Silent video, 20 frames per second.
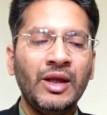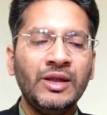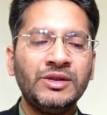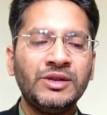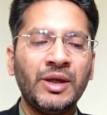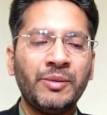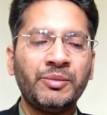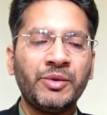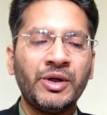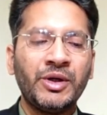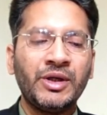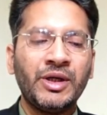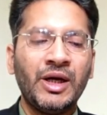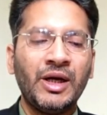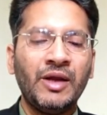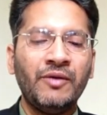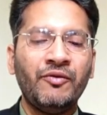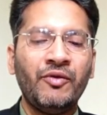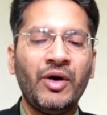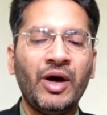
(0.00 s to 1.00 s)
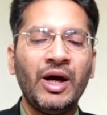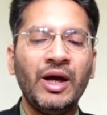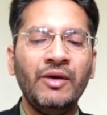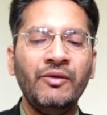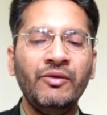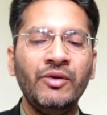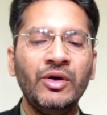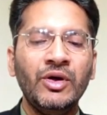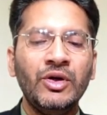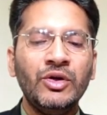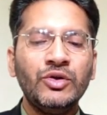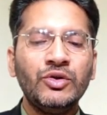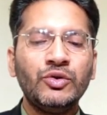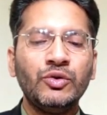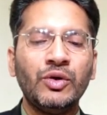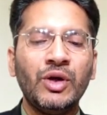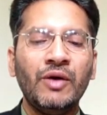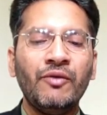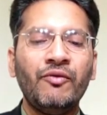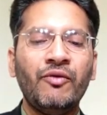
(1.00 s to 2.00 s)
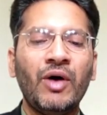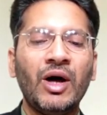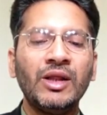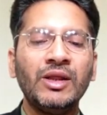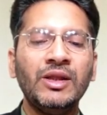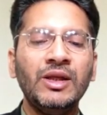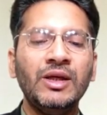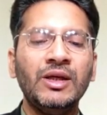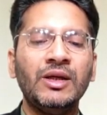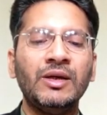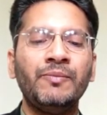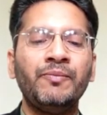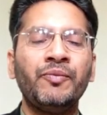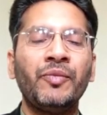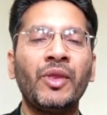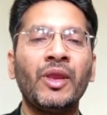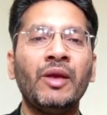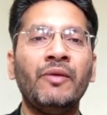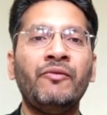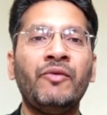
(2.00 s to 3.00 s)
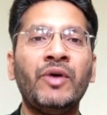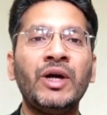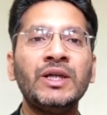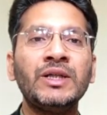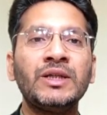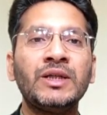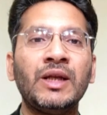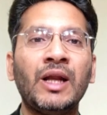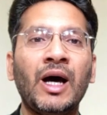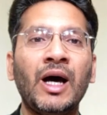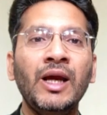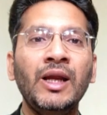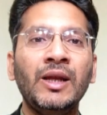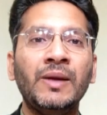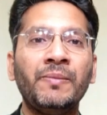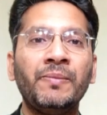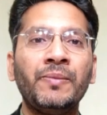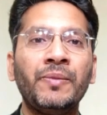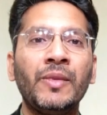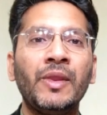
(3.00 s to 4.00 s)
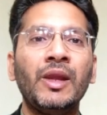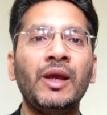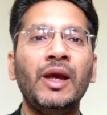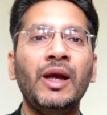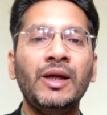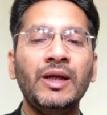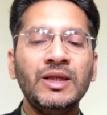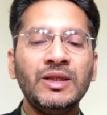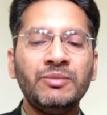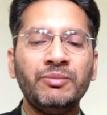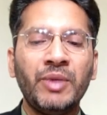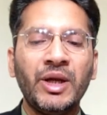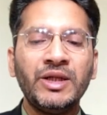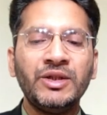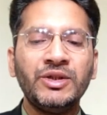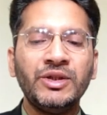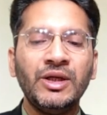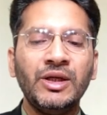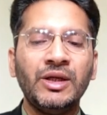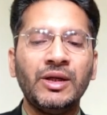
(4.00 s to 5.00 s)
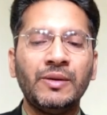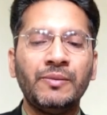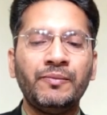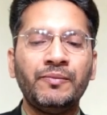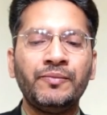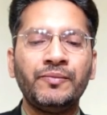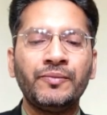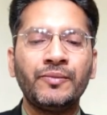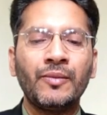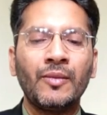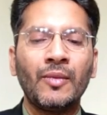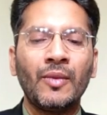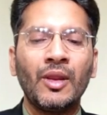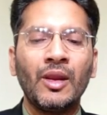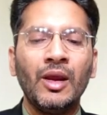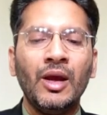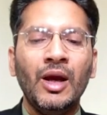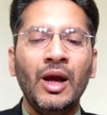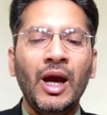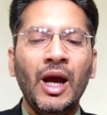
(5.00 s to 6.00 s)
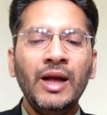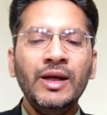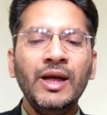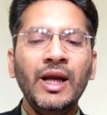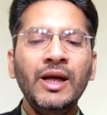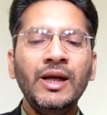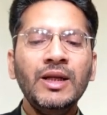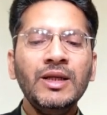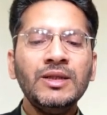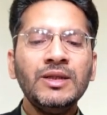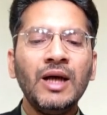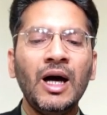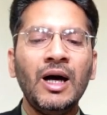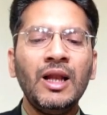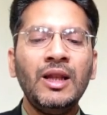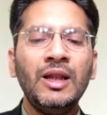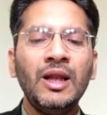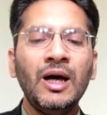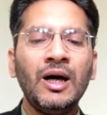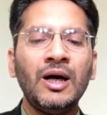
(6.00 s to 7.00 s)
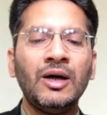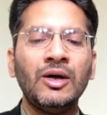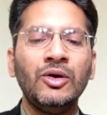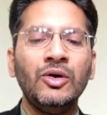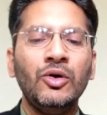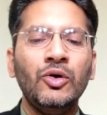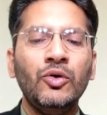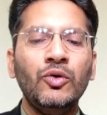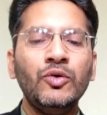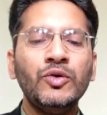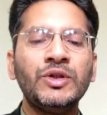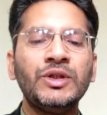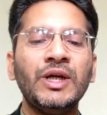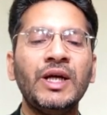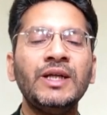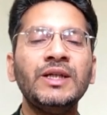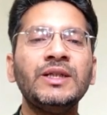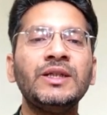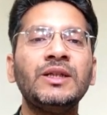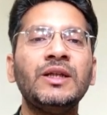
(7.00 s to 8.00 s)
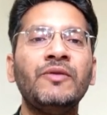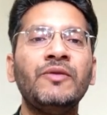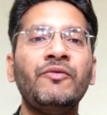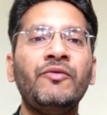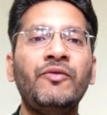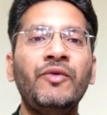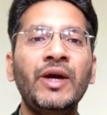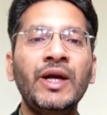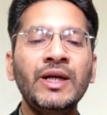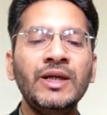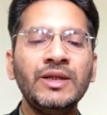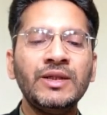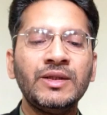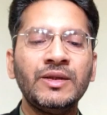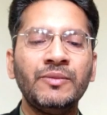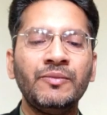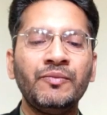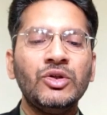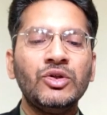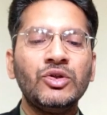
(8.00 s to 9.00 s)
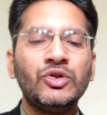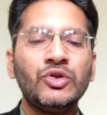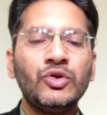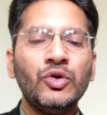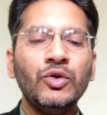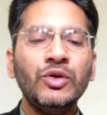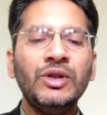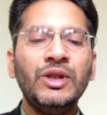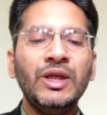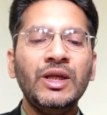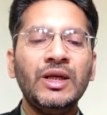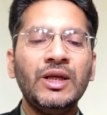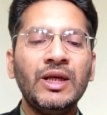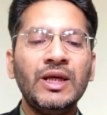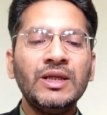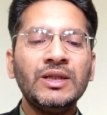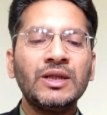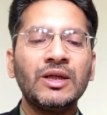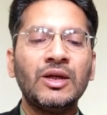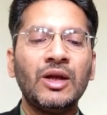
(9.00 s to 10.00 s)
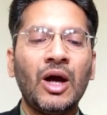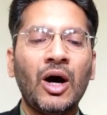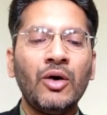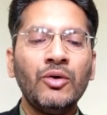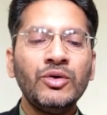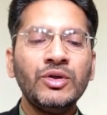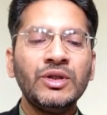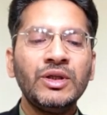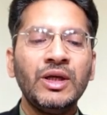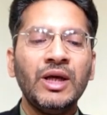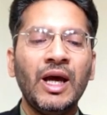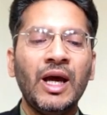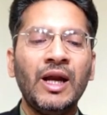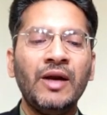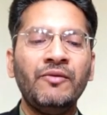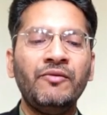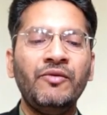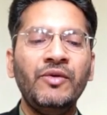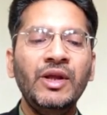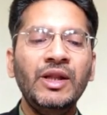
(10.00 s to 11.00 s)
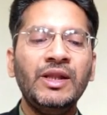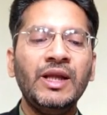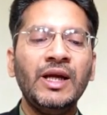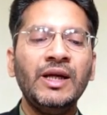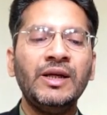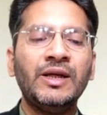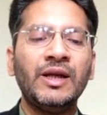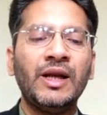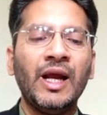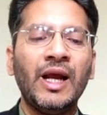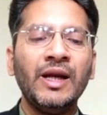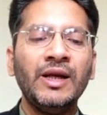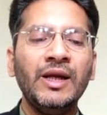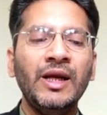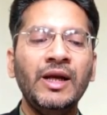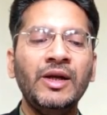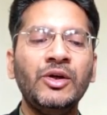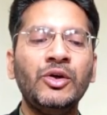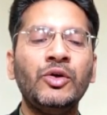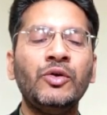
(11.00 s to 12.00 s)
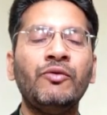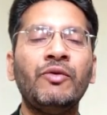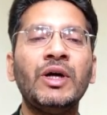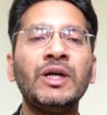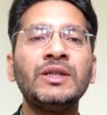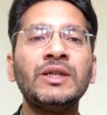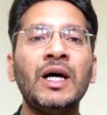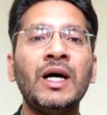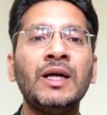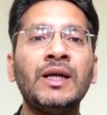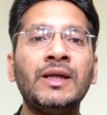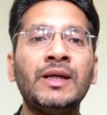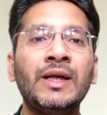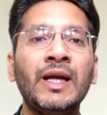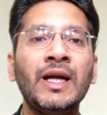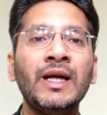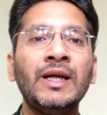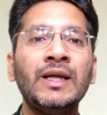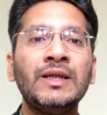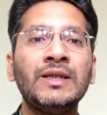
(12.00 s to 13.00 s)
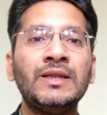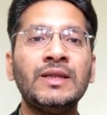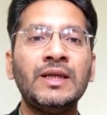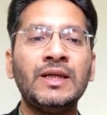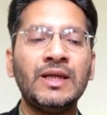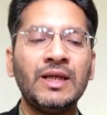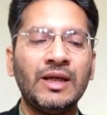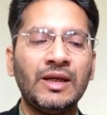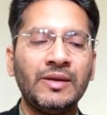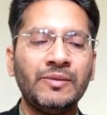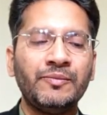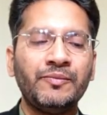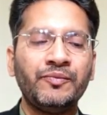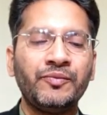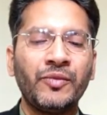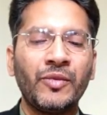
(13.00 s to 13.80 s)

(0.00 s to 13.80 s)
In chapter 35, Surah Fatir, verse 9, it is mentioned, and it is Allah who sends the winds, so they raise clouds and we then direct it towards a dead city.